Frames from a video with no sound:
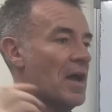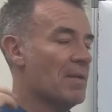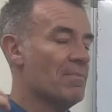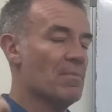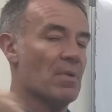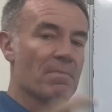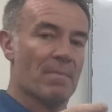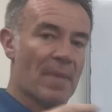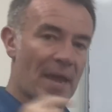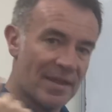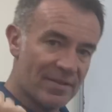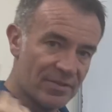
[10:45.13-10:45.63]

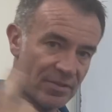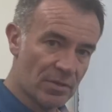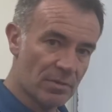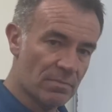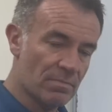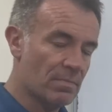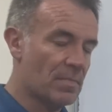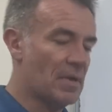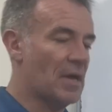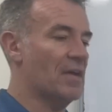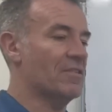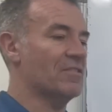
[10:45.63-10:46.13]

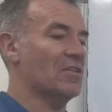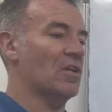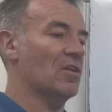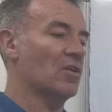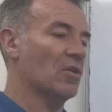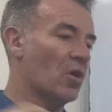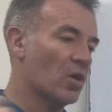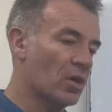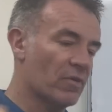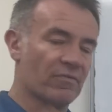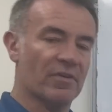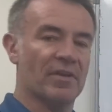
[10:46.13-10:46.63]
momentum, has a
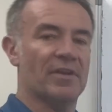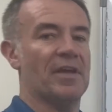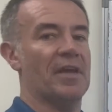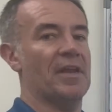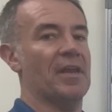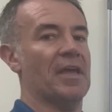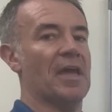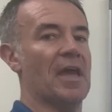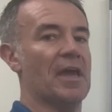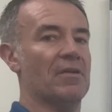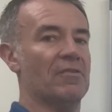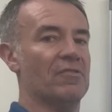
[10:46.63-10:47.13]
lot of kinetic
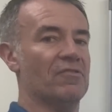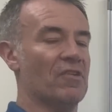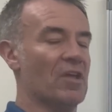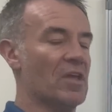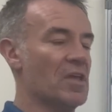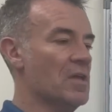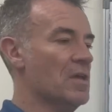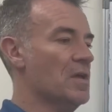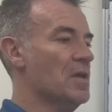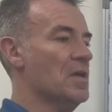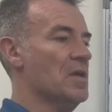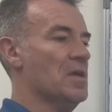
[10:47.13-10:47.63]

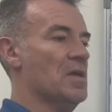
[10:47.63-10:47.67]
energy.